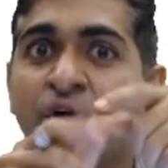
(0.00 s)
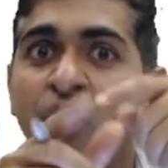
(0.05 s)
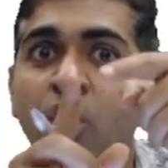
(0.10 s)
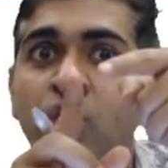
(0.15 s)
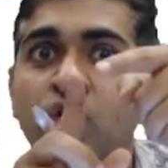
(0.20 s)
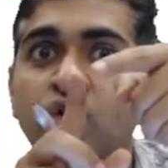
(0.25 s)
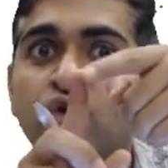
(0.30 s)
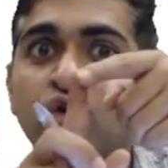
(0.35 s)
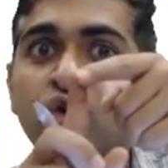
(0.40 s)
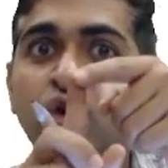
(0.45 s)

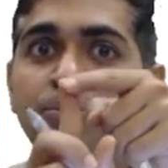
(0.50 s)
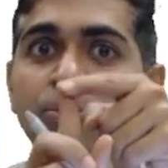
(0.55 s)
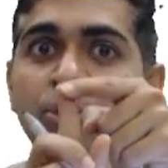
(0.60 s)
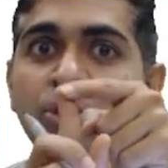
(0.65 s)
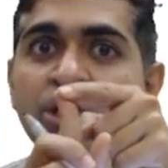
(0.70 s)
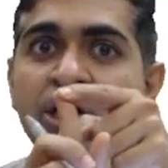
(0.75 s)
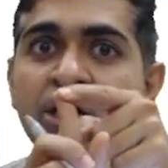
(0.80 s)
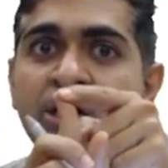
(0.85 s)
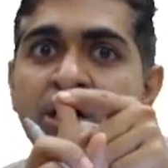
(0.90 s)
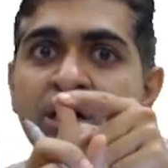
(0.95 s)

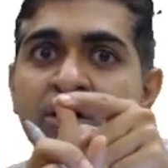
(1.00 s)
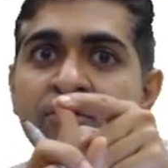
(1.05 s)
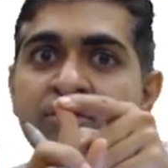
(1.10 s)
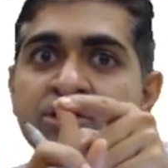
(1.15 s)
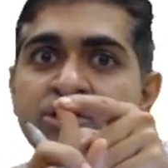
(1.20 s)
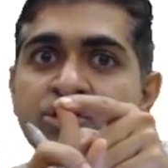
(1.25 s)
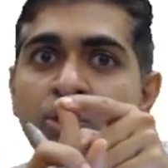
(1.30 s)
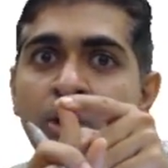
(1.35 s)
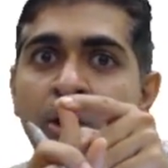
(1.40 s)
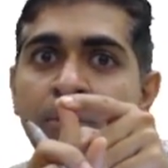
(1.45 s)
Oculomotor nerve
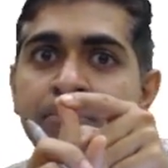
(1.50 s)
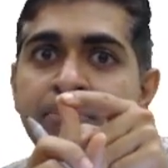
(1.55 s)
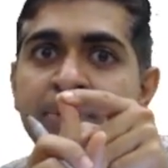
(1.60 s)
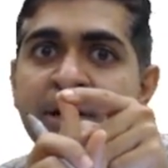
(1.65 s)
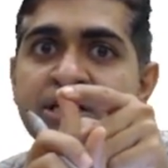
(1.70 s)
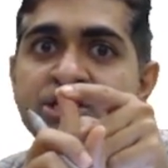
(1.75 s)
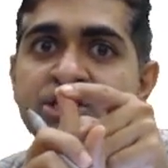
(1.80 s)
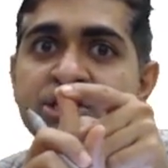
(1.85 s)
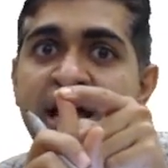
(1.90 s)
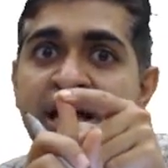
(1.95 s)
is
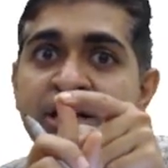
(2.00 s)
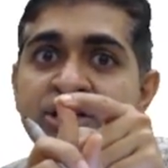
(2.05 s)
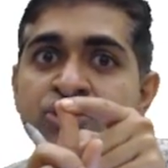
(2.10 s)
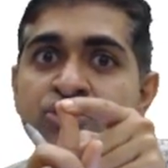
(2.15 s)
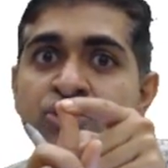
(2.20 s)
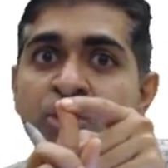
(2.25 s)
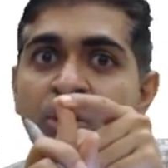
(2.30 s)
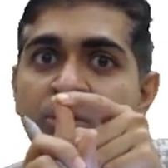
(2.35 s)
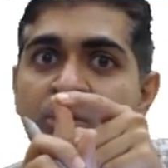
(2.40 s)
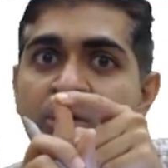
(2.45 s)
compressed,
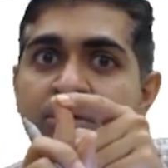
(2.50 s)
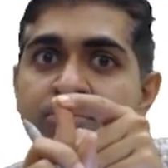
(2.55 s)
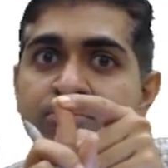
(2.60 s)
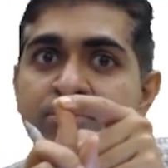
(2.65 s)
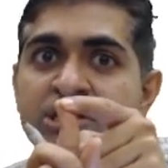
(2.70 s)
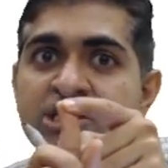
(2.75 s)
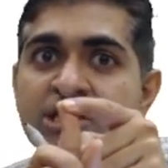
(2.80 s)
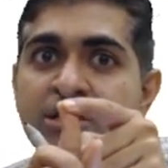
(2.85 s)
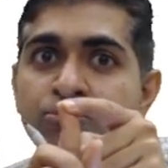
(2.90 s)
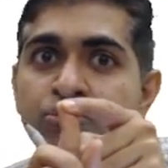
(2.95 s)
extraocular
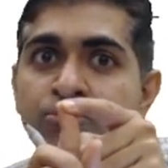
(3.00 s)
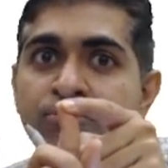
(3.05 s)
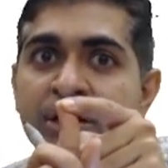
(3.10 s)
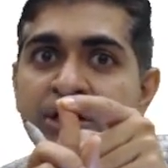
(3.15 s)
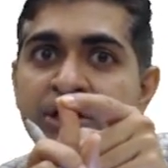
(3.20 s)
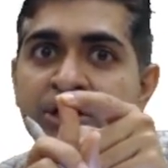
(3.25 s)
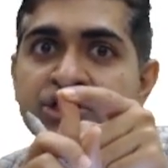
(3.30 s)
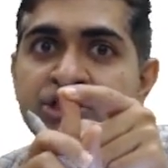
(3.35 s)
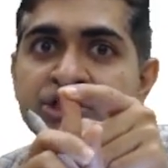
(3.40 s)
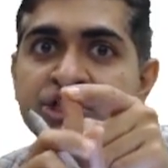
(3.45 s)
muscle
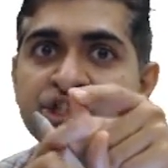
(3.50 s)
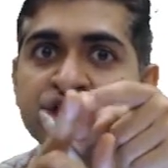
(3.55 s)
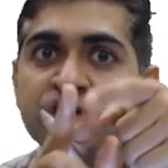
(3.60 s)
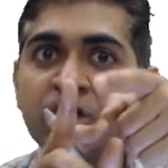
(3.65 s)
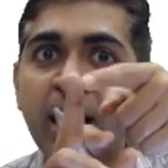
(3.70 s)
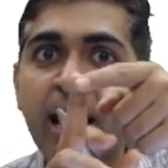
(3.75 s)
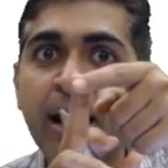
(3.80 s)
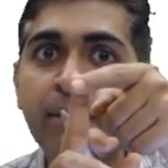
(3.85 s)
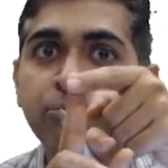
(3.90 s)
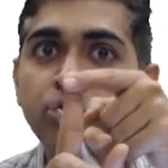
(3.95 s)
movement
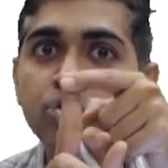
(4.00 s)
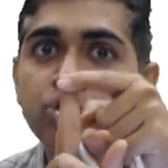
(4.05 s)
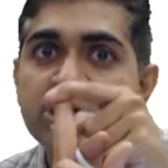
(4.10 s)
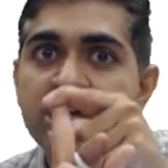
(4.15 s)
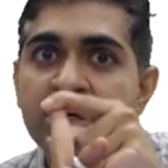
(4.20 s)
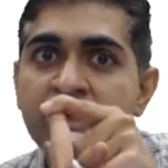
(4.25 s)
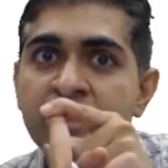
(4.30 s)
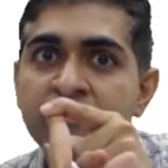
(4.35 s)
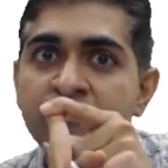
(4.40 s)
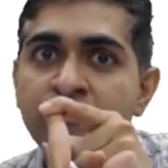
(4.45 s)
restriction.
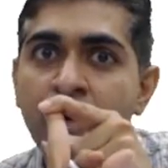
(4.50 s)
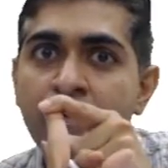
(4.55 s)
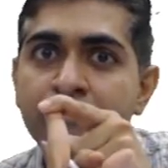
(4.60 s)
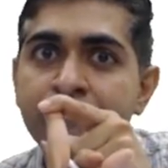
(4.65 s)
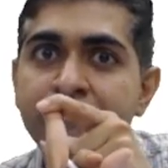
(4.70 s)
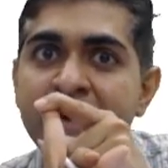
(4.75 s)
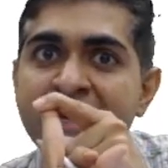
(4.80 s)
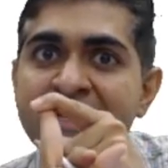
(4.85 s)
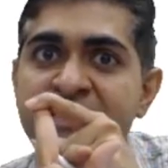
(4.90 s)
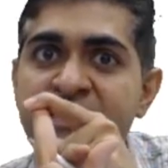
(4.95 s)
Abducent nerve
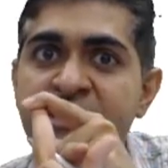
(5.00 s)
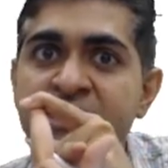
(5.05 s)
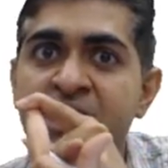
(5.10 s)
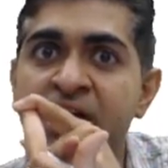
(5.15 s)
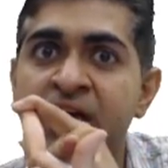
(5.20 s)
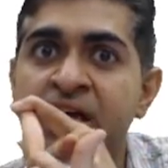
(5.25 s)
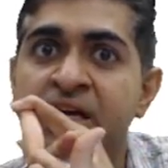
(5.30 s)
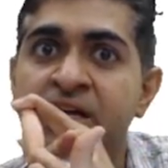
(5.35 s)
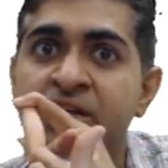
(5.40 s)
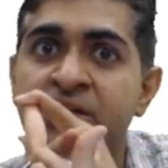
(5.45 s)
compressed,
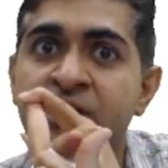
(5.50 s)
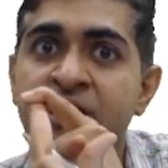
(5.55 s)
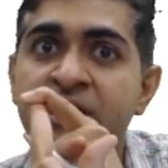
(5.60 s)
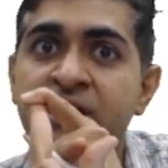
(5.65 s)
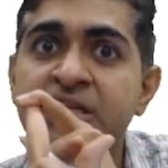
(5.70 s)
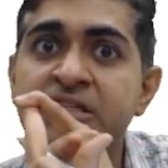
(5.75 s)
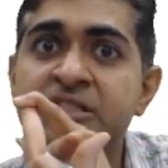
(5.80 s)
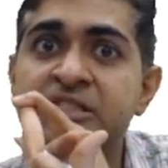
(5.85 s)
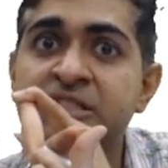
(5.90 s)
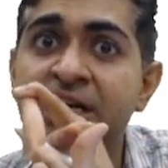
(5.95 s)
there
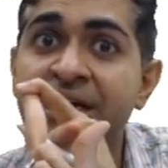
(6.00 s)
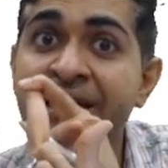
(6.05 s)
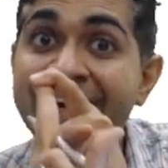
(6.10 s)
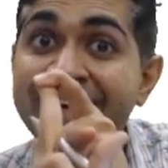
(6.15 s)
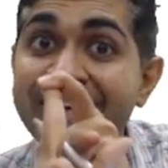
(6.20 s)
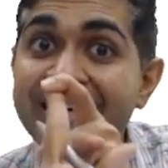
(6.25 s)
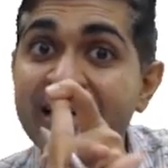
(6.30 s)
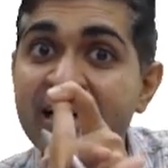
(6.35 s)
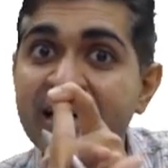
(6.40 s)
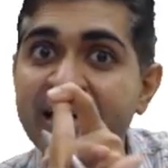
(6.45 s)
is
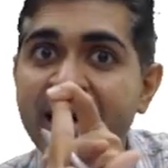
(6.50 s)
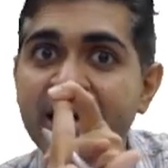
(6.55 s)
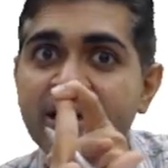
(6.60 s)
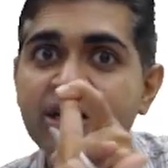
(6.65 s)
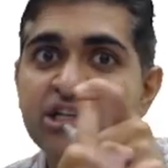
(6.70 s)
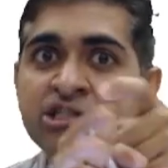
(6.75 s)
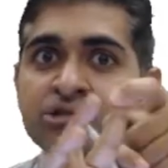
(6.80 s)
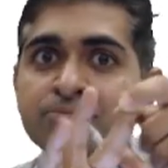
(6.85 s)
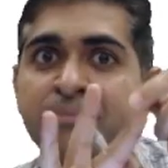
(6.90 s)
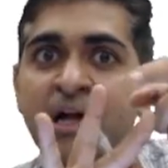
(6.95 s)
lateral
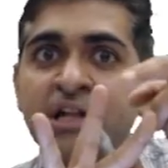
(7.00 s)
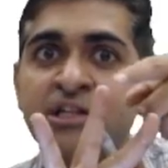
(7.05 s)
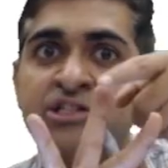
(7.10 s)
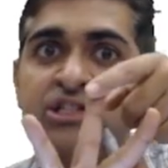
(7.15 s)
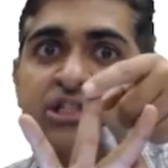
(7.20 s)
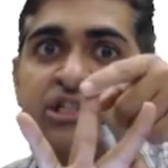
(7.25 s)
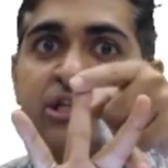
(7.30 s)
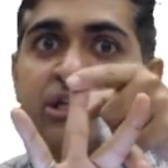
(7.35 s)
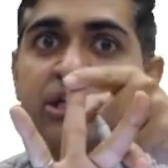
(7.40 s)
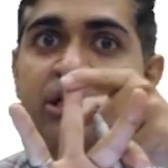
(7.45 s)
rectus
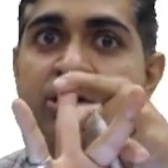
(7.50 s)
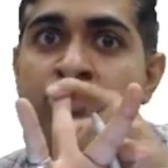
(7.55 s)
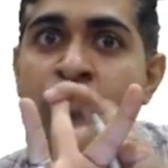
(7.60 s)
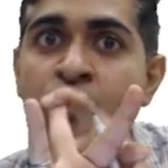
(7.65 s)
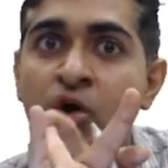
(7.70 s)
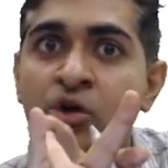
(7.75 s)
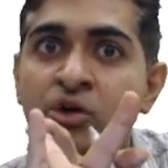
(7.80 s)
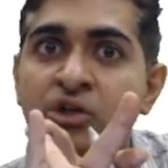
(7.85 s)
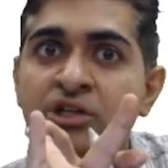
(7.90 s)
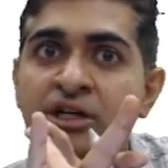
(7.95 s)
palsy.
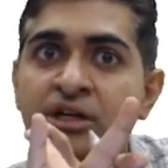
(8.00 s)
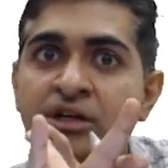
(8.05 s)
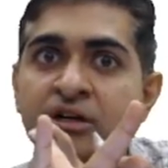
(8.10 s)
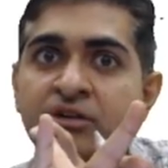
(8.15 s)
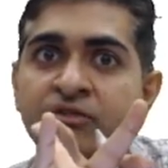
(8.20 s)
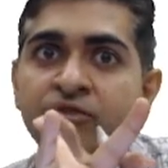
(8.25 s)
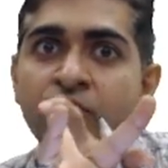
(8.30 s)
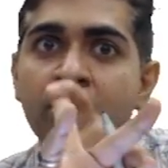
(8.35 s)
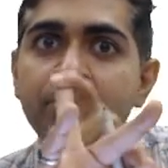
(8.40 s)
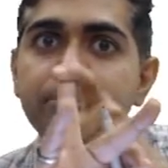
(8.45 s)
Trochlear
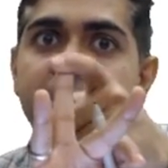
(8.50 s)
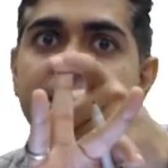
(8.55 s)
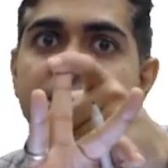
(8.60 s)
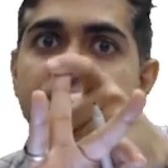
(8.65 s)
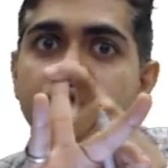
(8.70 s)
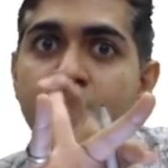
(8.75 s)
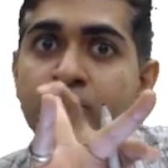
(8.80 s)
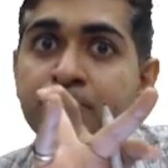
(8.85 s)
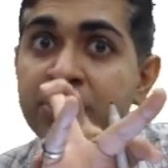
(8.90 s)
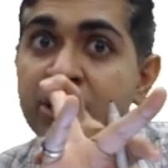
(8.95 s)
nerve
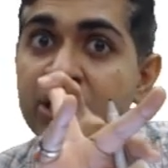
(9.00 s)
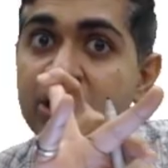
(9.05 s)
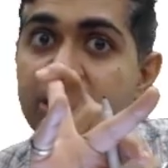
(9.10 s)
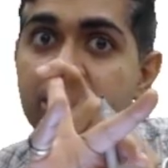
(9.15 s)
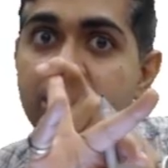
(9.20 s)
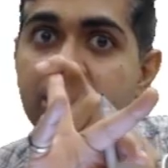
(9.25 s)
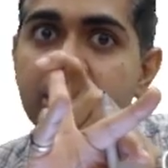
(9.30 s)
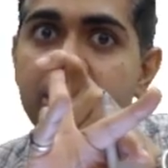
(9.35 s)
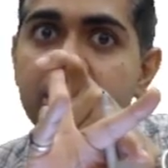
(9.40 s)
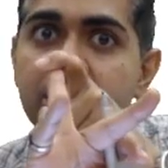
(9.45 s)
compressed,
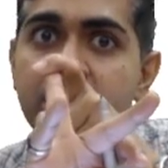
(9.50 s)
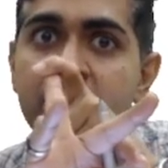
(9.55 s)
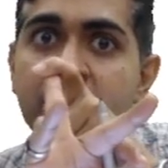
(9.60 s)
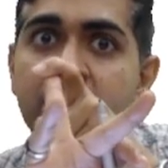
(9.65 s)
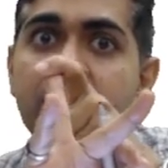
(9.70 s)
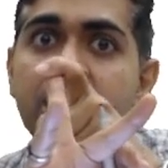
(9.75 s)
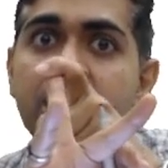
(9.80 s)
superior